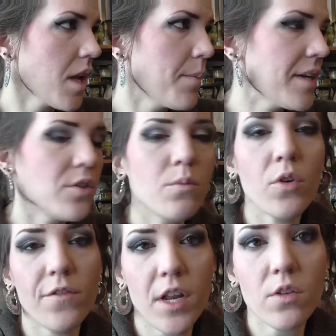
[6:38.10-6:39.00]
I might do
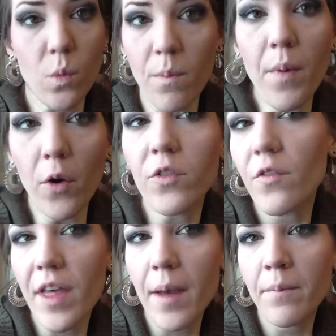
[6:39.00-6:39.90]
more videos with both
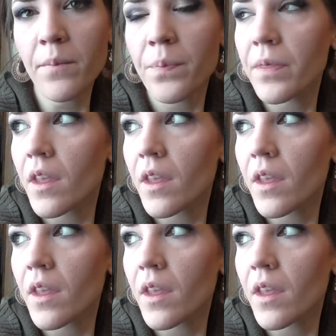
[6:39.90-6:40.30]
of them.